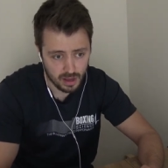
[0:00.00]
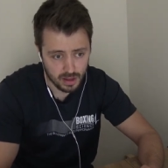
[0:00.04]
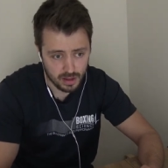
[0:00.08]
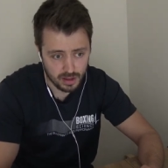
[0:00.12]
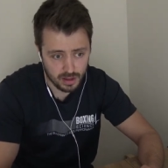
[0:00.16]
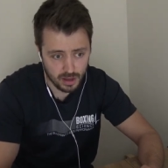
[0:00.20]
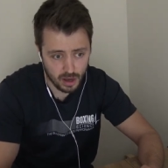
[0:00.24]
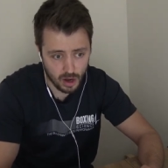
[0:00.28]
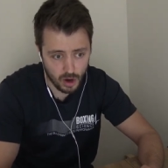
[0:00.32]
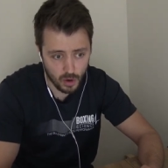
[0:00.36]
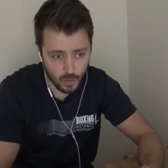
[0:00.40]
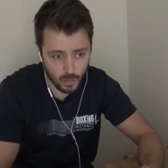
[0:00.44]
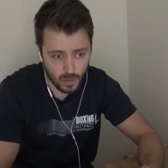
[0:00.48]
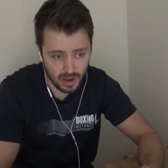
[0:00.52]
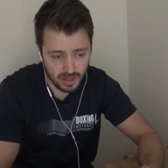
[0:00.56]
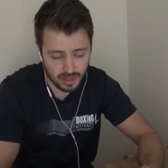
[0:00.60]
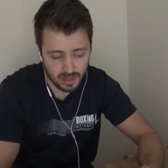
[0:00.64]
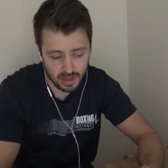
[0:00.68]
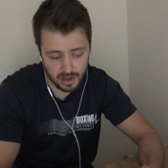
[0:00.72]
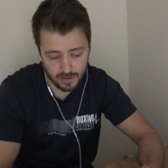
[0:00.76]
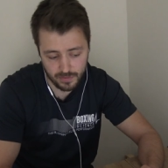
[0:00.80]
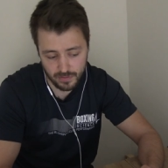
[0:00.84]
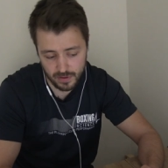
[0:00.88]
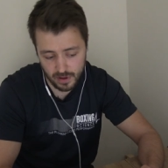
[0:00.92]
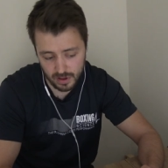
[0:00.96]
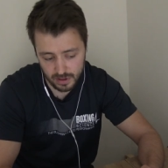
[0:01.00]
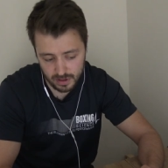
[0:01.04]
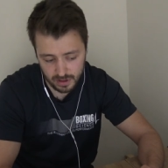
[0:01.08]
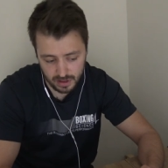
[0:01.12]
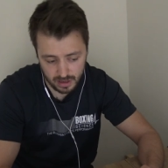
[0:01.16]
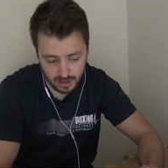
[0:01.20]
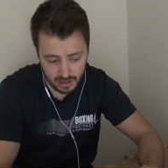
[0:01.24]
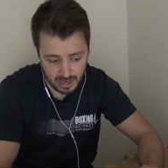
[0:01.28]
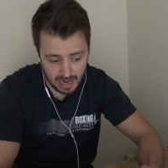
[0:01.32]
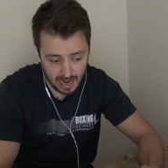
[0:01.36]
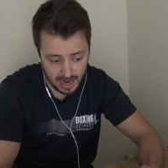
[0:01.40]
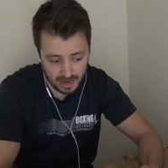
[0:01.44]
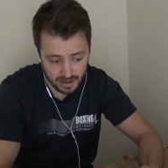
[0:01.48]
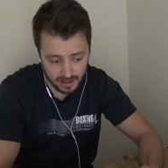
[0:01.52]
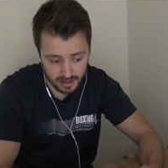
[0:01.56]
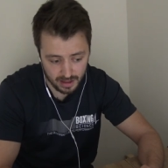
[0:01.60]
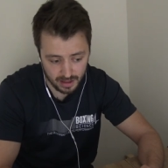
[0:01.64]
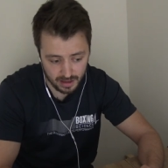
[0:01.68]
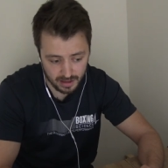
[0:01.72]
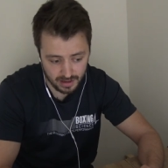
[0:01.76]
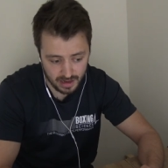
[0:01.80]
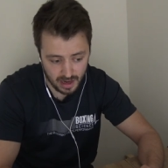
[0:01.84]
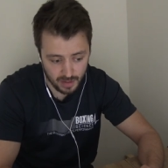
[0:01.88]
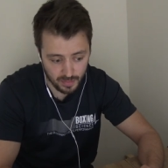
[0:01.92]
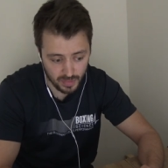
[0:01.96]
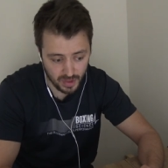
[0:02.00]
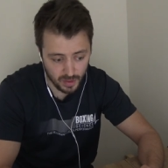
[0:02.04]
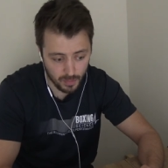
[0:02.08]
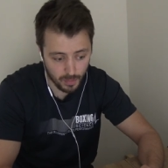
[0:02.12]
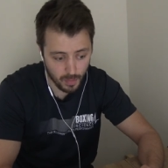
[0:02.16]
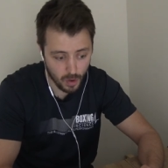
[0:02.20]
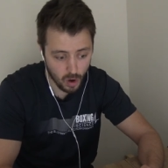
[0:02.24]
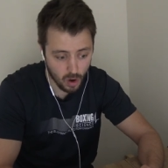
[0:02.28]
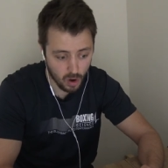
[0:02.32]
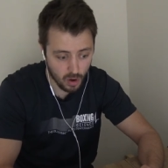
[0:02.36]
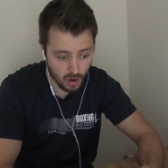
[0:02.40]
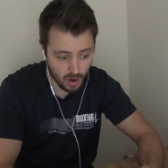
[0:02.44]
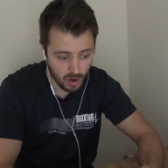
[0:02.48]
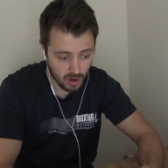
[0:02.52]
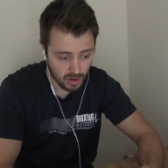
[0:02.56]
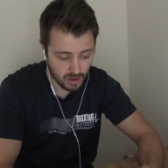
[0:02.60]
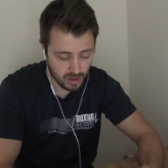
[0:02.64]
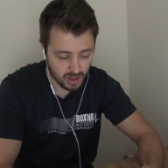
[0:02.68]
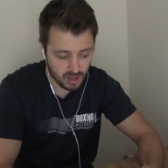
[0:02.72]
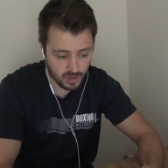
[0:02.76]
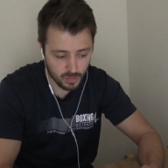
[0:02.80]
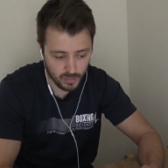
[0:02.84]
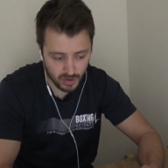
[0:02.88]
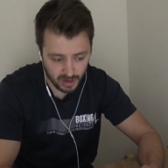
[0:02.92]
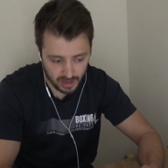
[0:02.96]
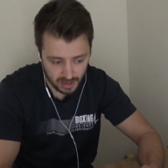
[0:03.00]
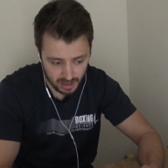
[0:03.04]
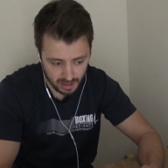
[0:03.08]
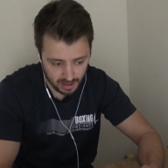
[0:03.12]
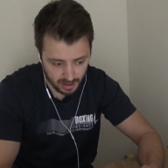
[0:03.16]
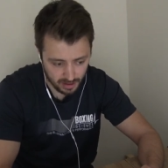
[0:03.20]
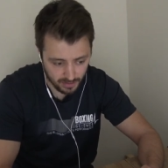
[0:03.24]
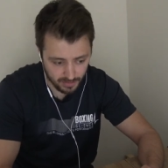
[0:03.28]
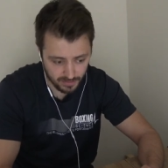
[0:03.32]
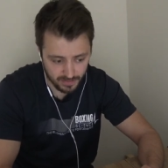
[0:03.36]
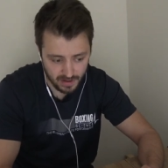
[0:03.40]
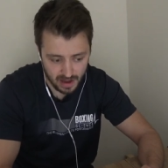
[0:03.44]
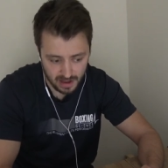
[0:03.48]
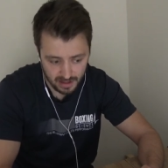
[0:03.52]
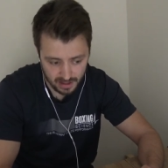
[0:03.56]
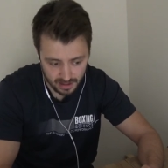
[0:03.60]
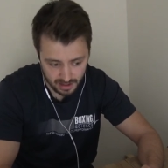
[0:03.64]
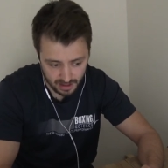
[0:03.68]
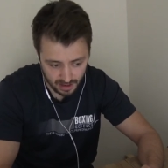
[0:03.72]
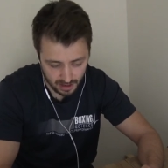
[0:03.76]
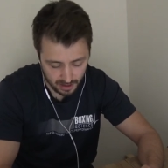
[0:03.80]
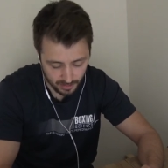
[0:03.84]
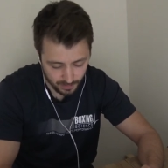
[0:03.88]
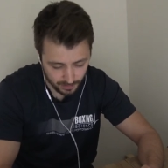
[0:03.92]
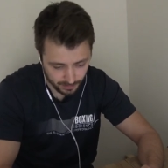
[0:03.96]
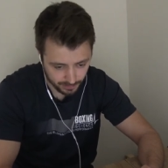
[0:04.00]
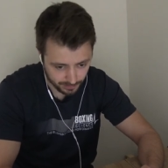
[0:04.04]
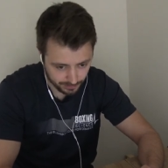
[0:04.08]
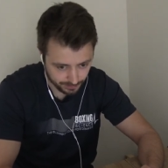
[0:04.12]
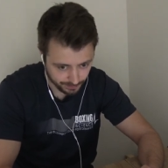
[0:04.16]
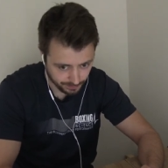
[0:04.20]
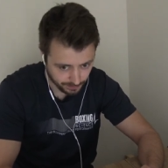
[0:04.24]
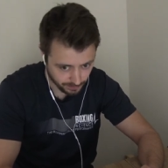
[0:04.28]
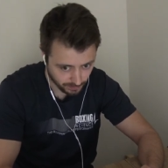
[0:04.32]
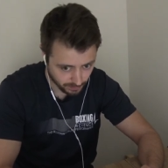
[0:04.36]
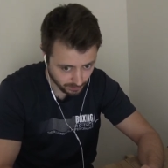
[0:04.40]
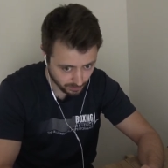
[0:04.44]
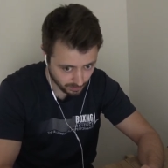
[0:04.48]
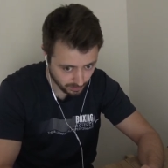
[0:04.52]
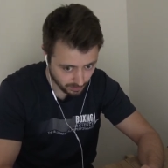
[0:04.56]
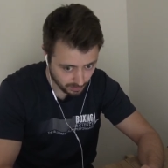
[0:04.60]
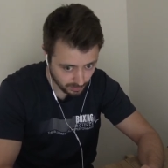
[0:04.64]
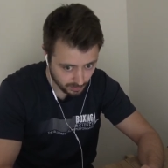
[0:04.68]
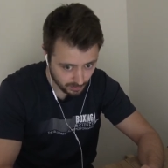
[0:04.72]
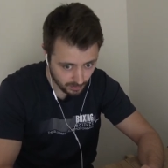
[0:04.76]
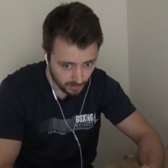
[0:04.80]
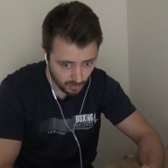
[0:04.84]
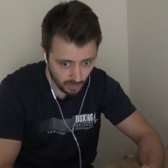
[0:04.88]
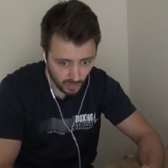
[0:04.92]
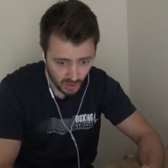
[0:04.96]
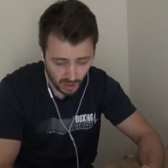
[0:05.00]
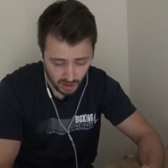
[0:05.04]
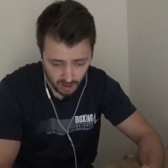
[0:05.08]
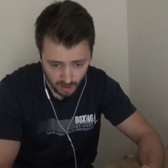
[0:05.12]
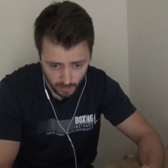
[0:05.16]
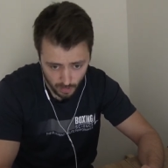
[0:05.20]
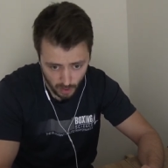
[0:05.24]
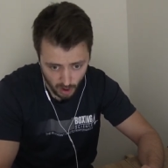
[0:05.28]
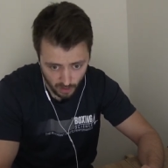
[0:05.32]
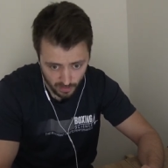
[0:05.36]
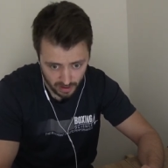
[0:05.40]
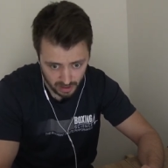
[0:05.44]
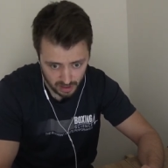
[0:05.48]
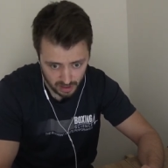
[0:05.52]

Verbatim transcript: So when they first get into the gym, they're more springy, they're faster, they're more